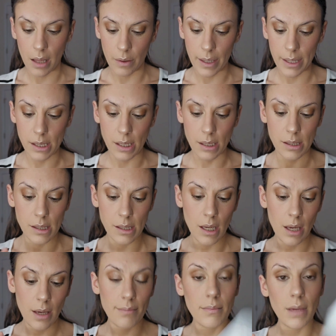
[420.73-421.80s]
Aloe Essence
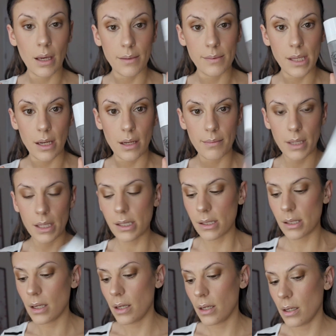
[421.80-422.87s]
Makeup Setting Mist.
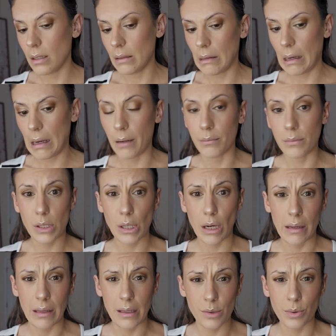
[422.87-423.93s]

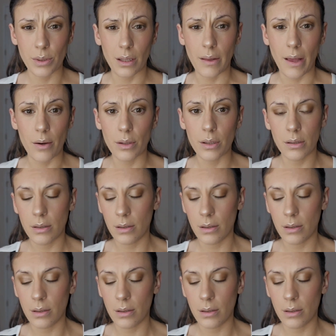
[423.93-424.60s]
Sorry, that's really loud.